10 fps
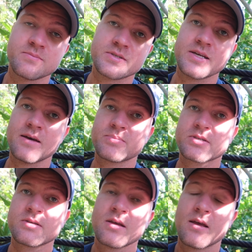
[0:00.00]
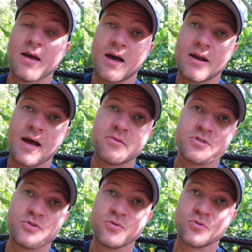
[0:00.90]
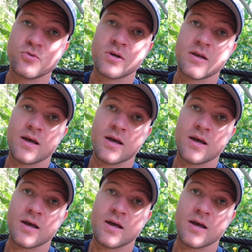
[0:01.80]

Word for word: some tips on how to